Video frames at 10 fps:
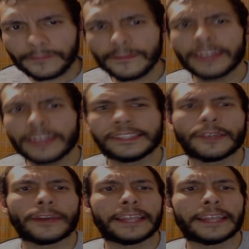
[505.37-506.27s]

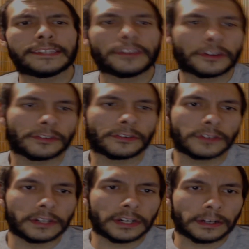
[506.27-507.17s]
So it gets a little
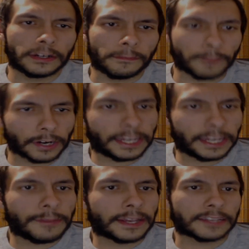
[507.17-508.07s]
murky
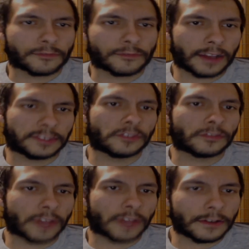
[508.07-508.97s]
because Russell
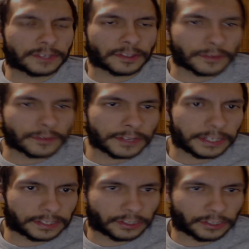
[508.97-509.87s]
goes through
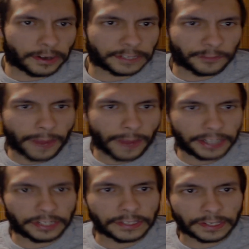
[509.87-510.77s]
these
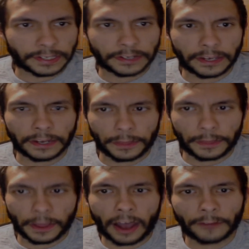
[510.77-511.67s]
transformations in
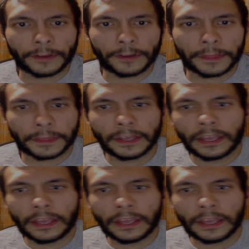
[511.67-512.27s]
thought with,